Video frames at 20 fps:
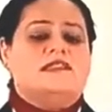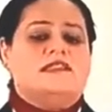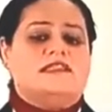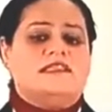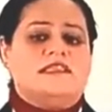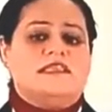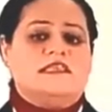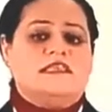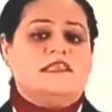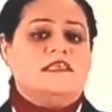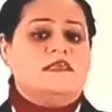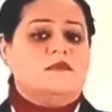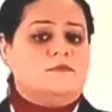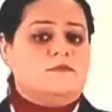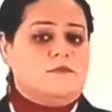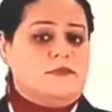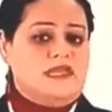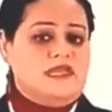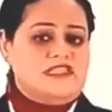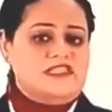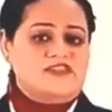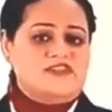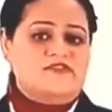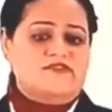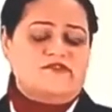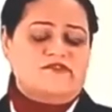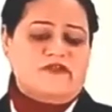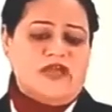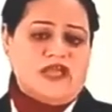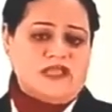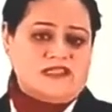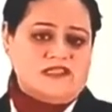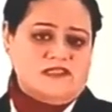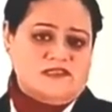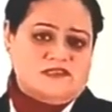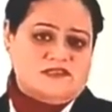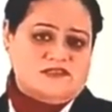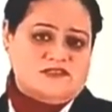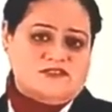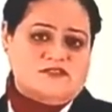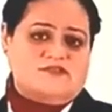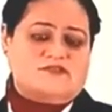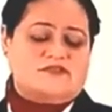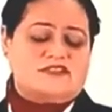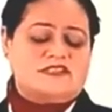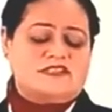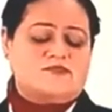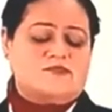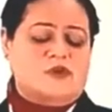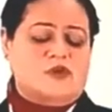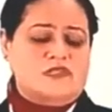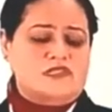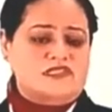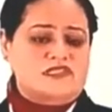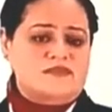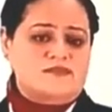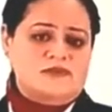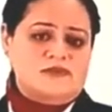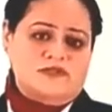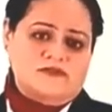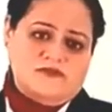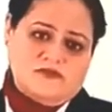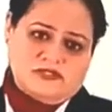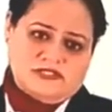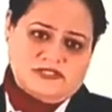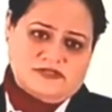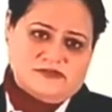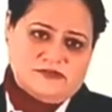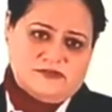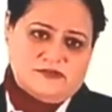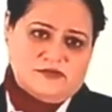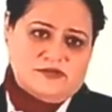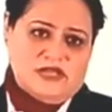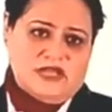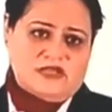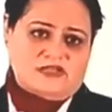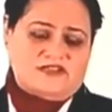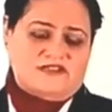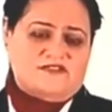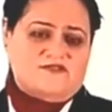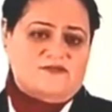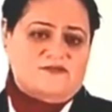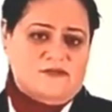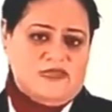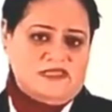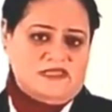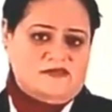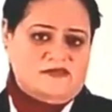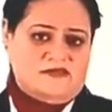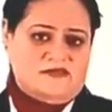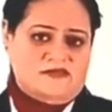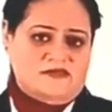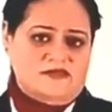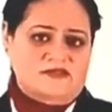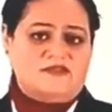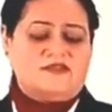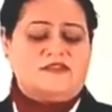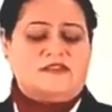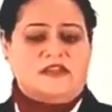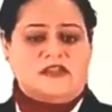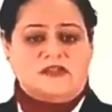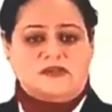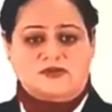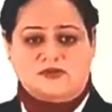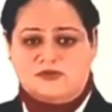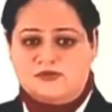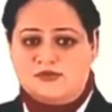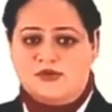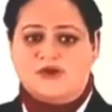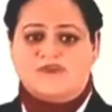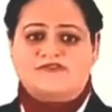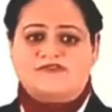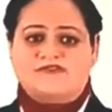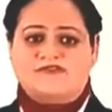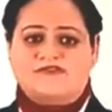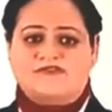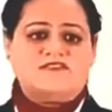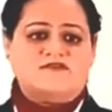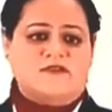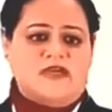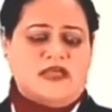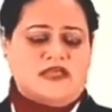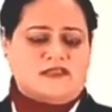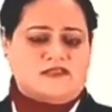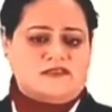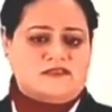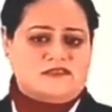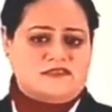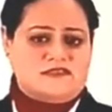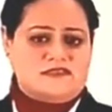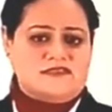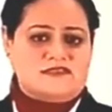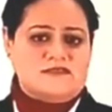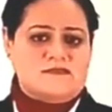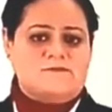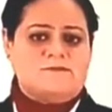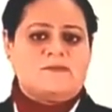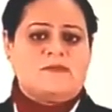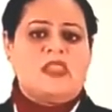The major factors responsible for the reproductive method, there are two of these factors.